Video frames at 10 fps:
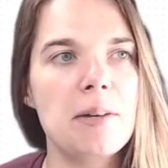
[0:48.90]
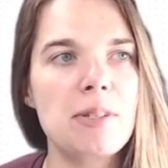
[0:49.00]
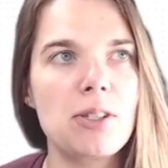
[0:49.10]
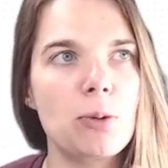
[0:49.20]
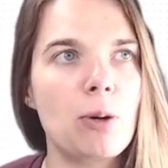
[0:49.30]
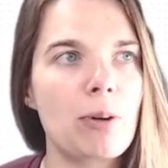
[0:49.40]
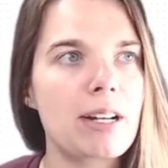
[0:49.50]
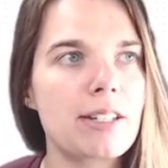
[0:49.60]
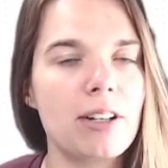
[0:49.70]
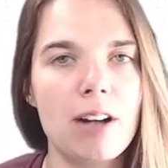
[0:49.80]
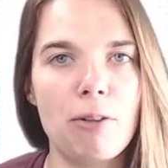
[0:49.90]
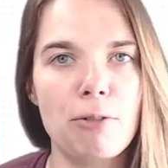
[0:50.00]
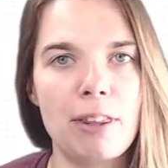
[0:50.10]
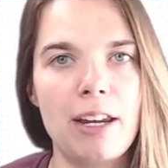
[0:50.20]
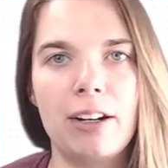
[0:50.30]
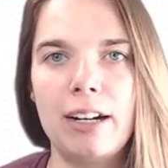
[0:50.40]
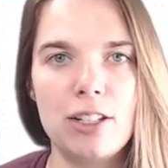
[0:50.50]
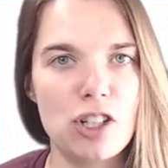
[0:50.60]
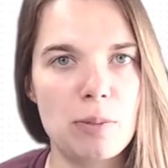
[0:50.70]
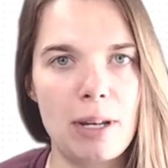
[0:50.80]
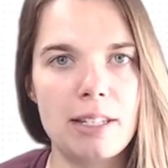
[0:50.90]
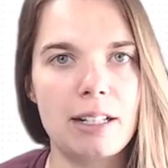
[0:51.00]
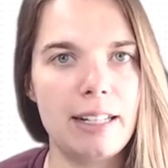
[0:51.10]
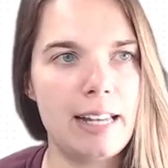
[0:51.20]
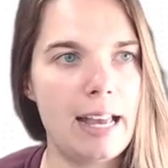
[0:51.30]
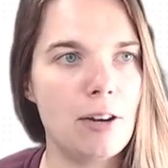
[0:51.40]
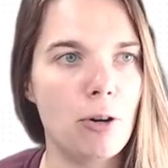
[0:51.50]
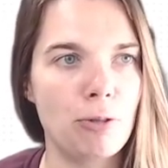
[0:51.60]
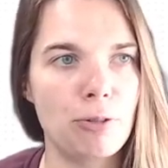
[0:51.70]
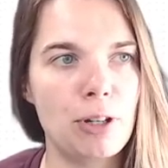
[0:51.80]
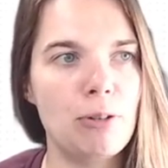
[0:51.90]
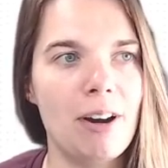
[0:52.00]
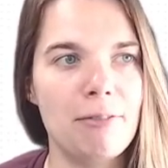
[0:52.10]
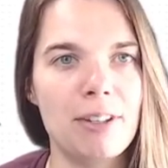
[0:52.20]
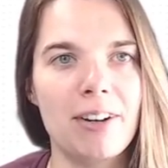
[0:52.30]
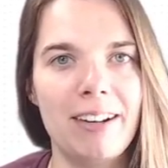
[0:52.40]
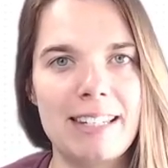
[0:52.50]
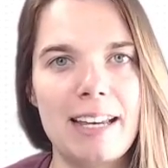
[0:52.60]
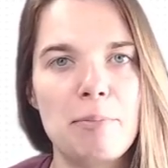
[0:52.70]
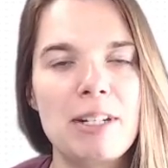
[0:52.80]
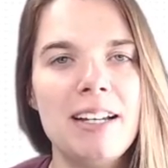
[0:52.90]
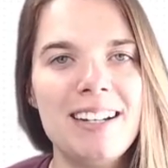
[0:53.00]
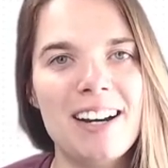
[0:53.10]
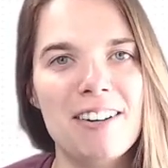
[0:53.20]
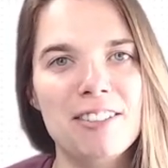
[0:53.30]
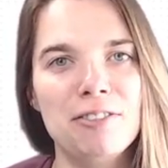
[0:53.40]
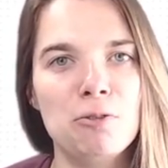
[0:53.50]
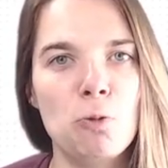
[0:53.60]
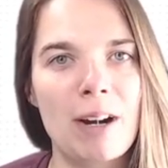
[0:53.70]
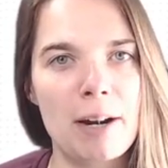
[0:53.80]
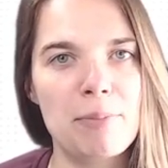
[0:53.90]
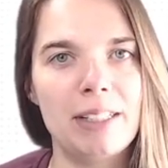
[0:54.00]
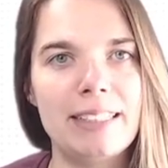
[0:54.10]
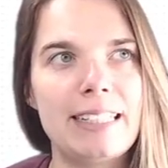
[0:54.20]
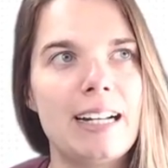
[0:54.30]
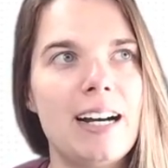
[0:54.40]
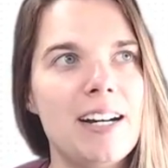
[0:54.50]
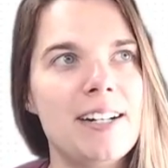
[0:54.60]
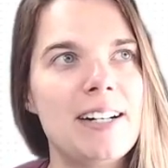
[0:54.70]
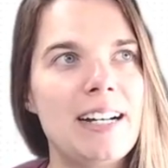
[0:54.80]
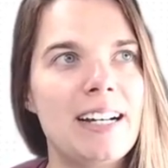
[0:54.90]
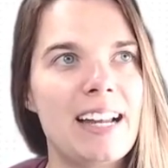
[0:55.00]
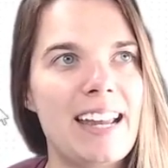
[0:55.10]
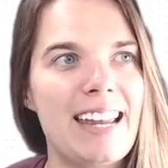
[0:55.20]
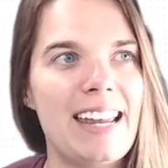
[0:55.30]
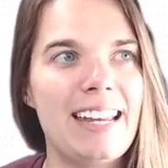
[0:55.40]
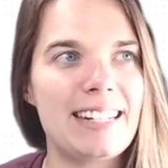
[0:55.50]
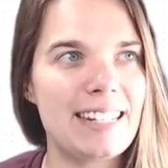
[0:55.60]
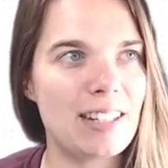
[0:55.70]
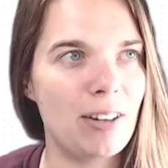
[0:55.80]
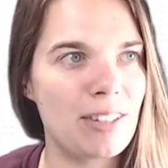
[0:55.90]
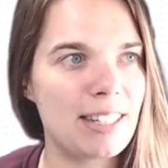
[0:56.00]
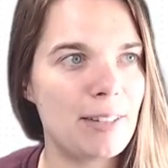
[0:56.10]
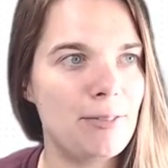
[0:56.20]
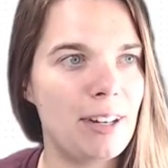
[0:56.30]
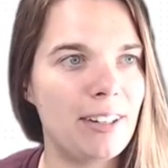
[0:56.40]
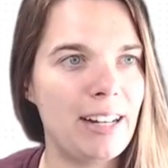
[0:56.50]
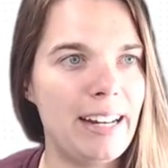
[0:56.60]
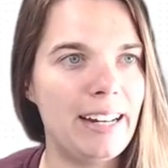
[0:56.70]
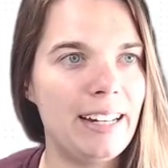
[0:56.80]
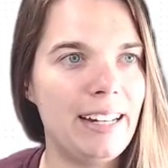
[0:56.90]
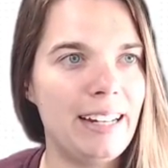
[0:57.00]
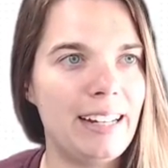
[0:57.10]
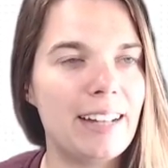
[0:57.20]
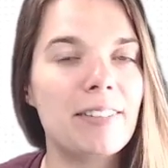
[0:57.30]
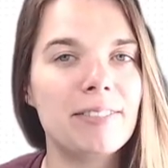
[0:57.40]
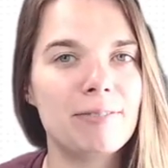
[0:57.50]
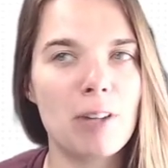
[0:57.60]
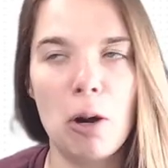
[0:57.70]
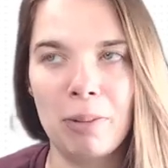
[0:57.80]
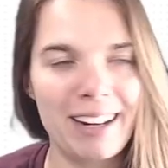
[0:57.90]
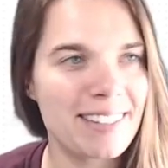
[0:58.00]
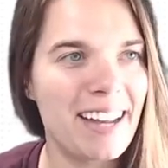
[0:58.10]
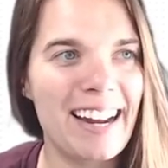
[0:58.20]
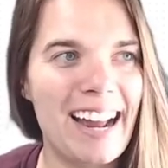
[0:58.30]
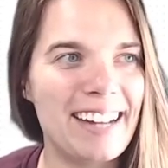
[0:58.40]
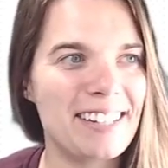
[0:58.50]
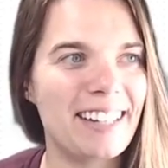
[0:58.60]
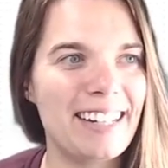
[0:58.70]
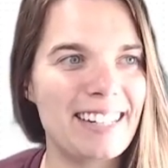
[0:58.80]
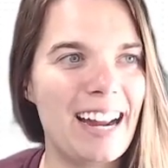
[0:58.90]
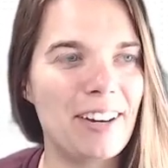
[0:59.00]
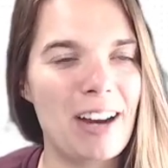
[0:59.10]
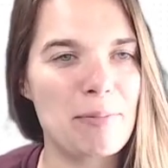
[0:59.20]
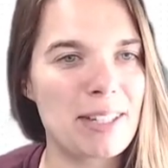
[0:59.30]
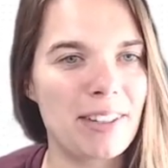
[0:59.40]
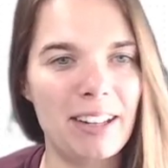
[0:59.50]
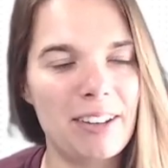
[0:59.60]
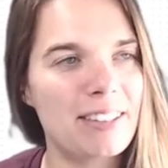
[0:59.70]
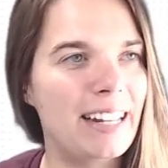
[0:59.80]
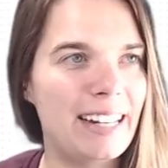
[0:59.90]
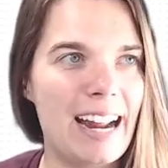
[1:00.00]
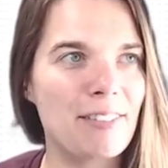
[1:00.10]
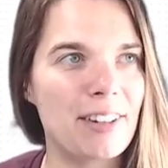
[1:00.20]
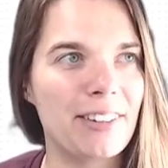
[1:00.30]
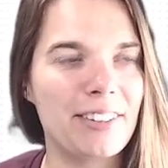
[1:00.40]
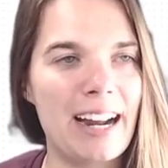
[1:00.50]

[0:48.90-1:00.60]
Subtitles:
So what we're going to start off with here is just basically an overview of the concept of what I'm building. It is obviously very complex. I had to like diagram this all out, and then I have another